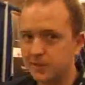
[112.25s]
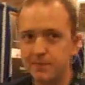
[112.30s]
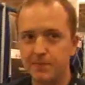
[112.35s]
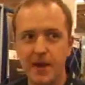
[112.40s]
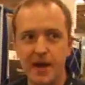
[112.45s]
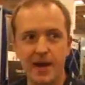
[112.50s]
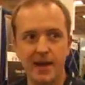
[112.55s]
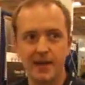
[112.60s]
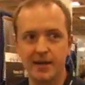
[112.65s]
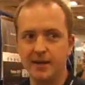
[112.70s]

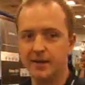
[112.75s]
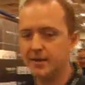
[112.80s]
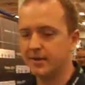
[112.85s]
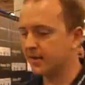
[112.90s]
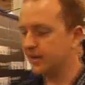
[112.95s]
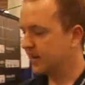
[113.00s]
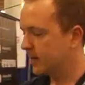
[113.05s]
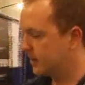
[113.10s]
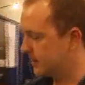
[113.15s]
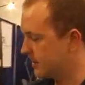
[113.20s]
expand
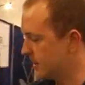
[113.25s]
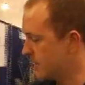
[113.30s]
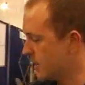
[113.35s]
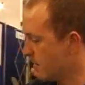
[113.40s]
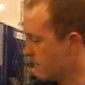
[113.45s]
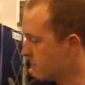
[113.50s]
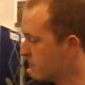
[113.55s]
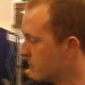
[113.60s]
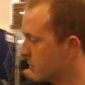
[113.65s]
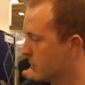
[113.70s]
the
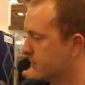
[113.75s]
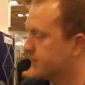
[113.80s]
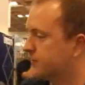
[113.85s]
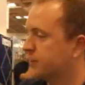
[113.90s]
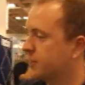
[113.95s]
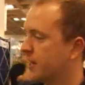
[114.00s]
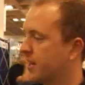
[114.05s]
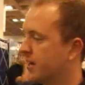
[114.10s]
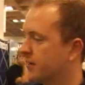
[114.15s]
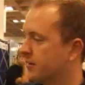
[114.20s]
number of
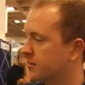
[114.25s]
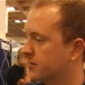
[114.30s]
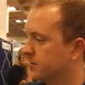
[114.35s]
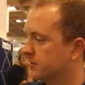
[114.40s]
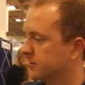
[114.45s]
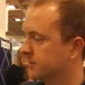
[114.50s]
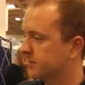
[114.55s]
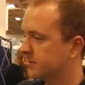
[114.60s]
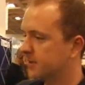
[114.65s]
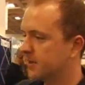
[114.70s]

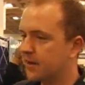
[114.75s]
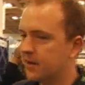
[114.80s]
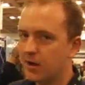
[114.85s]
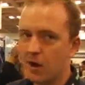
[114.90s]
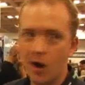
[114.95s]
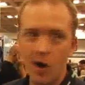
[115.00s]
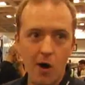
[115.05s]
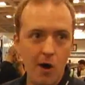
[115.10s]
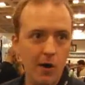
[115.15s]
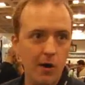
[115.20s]
channels
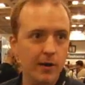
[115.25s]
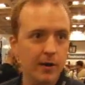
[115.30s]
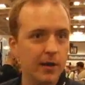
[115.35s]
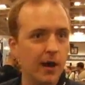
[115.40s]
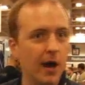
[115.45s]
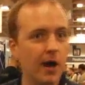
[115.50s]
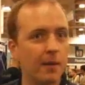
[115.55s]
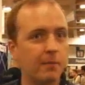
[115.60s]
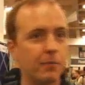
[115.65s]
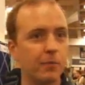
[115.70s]
on
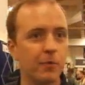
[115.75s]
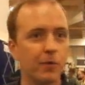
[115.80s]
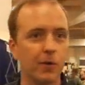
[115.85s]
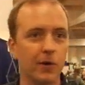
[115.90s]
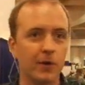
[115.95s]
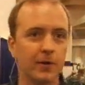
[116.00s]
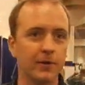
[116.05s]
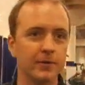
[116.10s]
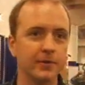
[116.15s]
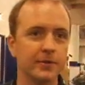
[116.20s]

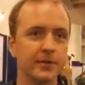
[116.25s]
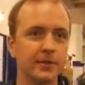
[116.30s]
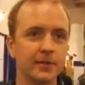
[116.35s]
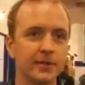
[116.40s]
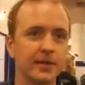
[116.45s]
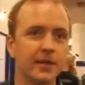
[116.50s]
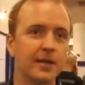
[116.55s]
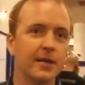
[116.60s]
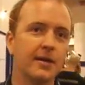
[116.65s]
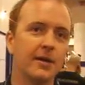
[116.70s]
upwards.
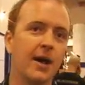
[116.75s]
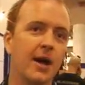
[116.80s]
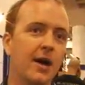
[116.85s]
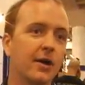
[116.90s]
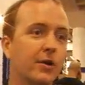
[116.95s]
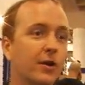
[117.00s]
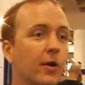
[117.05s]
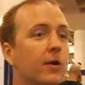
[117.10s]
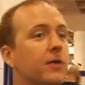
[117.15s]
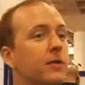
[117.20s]

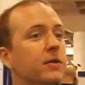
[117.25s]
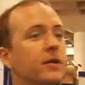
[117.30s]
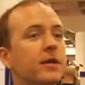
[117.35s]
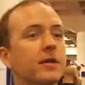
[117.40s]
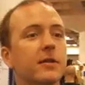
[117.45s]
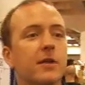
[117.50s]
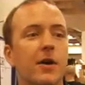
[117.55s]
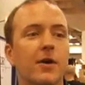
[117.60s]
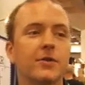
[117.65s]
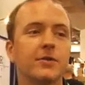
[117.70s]
Currently
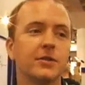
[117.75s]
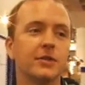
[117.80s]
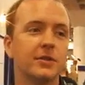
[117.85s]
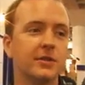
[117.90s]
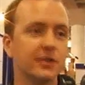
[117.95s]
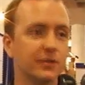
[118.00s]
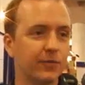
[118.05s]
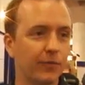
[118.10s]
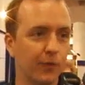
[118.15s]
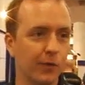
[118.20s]
the
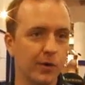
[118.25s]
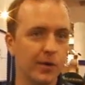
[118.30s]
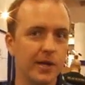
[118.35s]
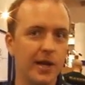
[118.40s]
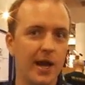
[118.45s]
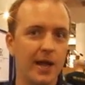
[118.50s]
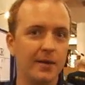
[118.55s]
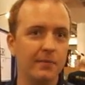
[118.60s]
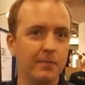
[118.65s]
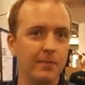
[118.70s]
largest is
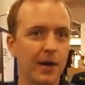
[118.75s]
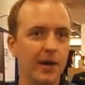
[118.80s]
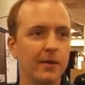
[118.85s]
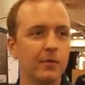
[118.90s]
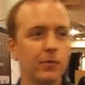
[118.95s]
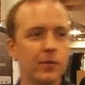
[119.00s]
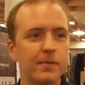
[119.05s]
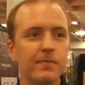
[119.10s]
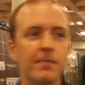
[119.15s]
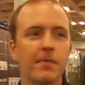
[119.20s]
48,
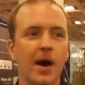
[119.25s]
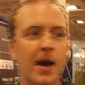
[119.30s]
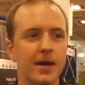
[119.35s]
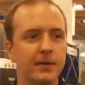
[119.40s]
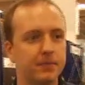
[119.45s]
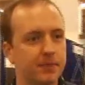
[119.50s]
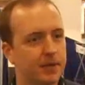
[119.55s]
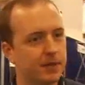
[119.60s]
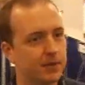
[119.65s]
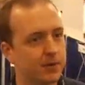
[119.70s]
but we
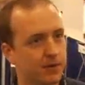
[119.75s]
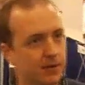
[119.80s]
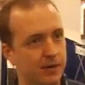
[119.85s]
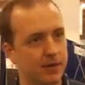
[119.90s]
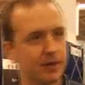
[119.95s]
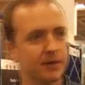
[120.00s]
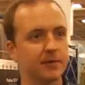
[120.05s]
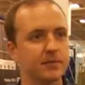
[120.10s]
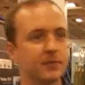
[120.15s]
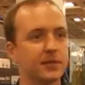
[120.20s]
might be
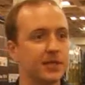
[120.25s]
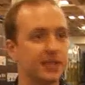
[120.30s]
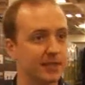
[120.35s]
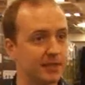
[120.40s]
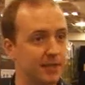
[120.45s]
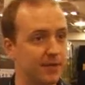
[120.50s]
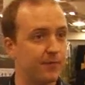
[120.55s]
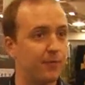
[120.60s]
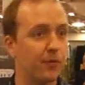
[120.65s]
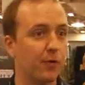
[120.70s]
doing
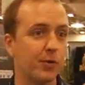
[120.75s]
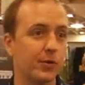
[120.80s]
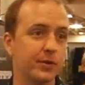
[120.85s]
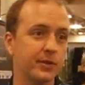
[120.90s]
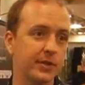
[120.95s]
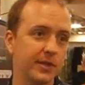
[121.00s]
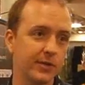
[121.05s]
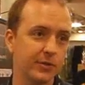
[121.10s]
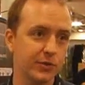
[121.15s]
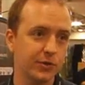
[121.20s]

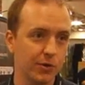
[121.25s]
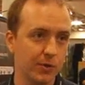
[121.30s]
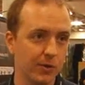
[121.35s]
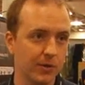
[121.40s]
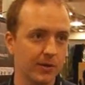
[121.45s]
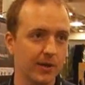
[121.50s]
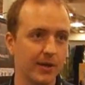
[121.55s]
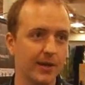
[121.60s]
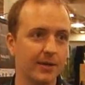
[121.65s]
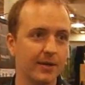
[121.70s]
64s here
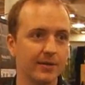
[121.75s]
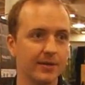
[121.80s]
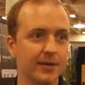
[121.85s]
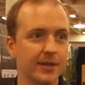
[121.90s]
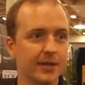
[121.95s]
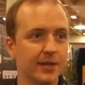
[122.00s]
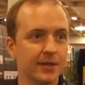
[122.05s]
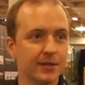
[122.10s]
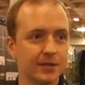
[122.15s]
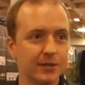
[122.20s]
shortly.
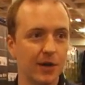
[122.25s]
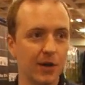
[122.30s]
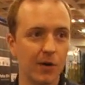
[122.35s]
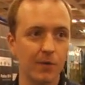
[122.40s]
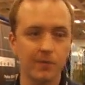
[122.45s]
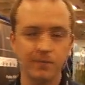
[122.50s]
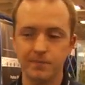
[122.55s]
So